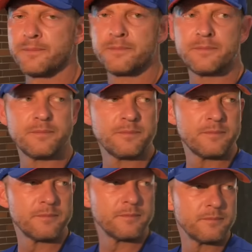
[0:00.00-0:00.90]
Jonathan
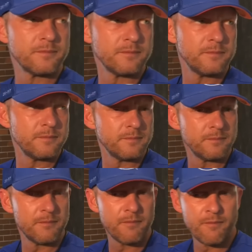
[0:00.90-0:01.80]
Moxey, how have you liked his
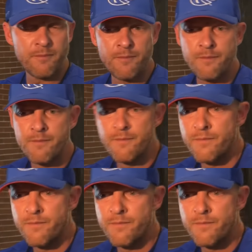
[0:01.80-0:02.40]
game in Falcon?